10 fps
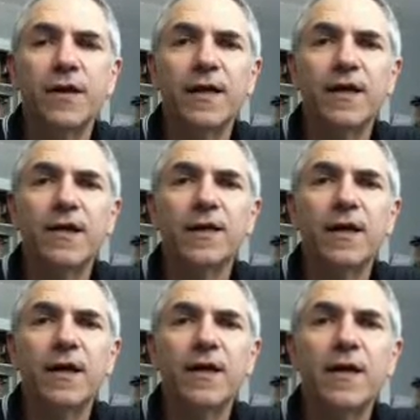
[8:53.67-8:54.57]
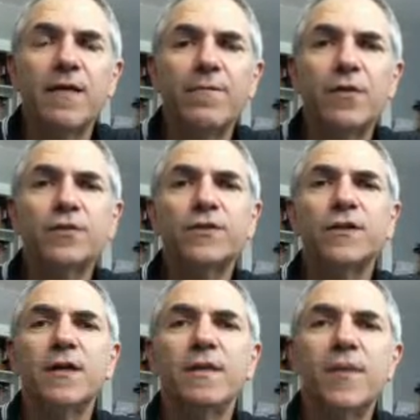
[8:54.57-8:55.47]
And I have
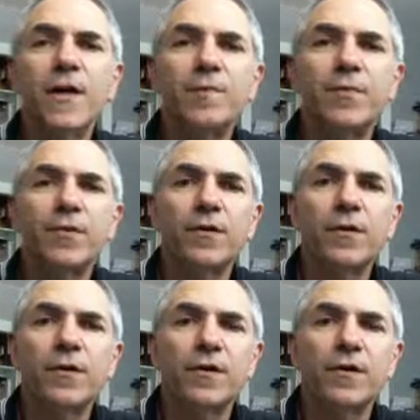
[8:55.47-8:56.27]
posted a paper